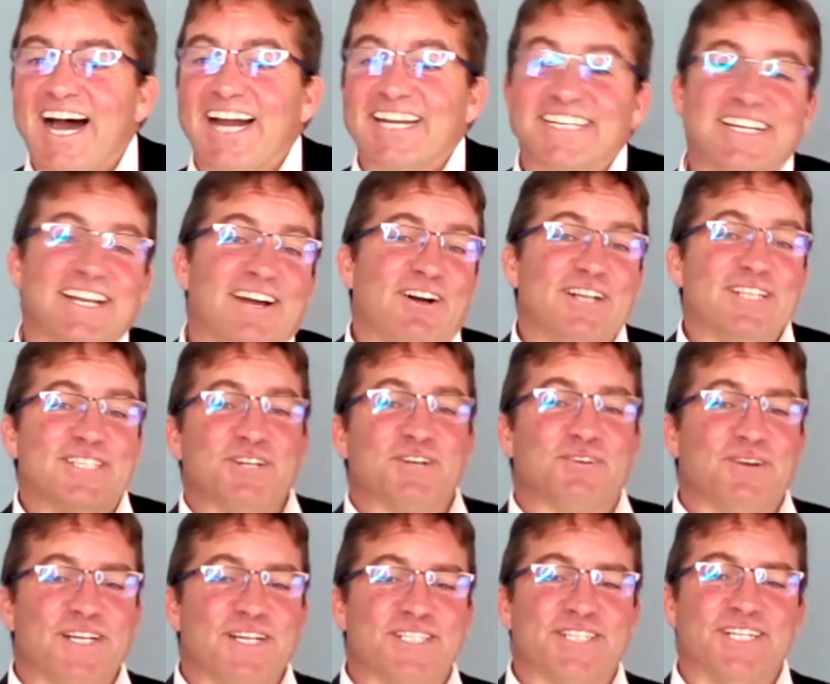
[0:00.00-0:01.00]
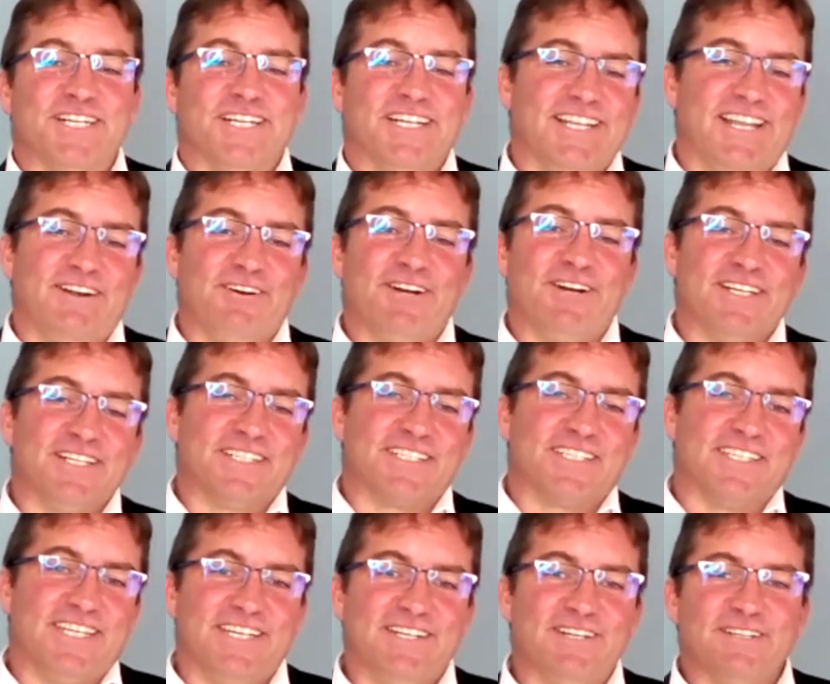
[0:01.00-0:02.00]
Did I answer your question? There it is.
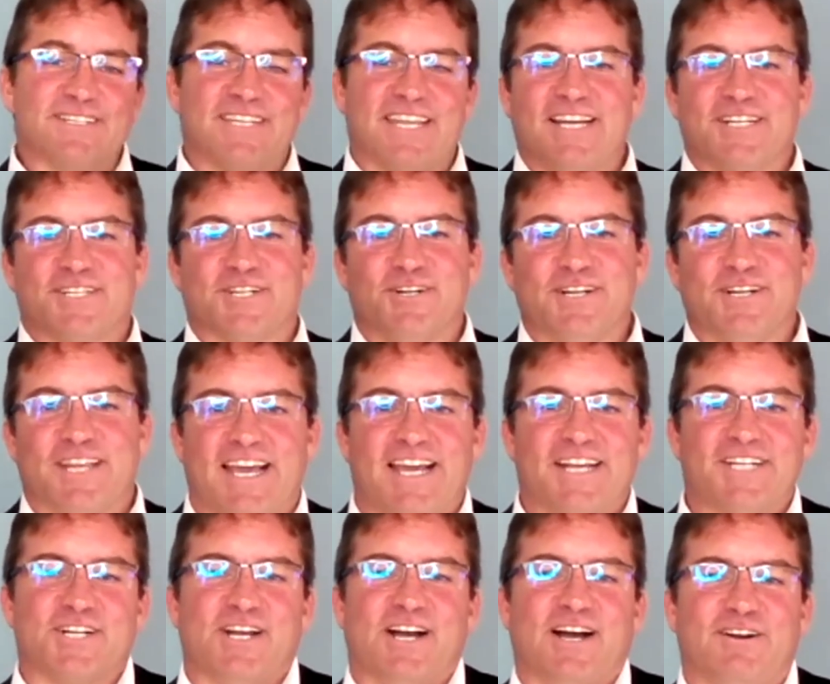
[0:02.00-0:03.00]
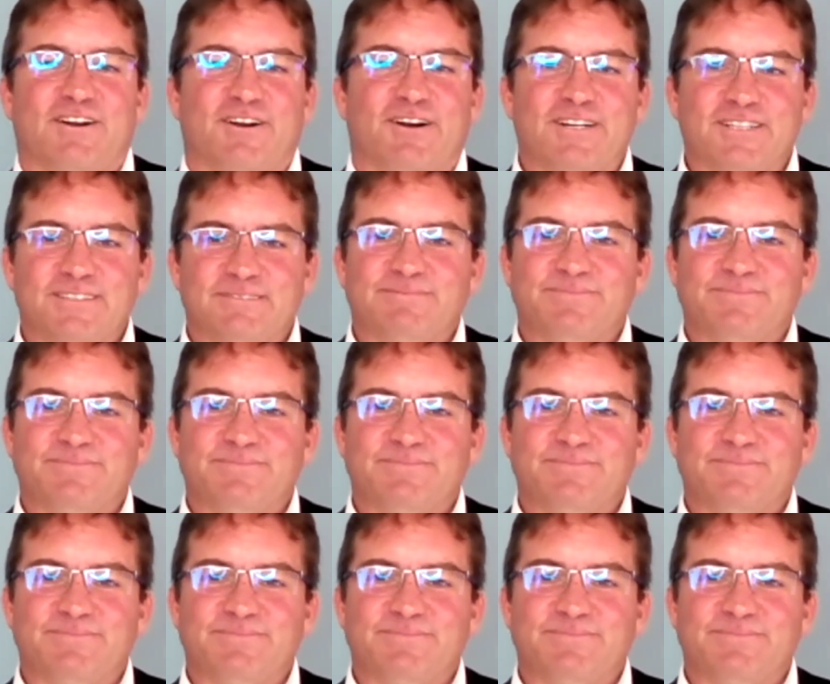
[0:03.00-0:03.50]
Yield, cash on cash, IRR.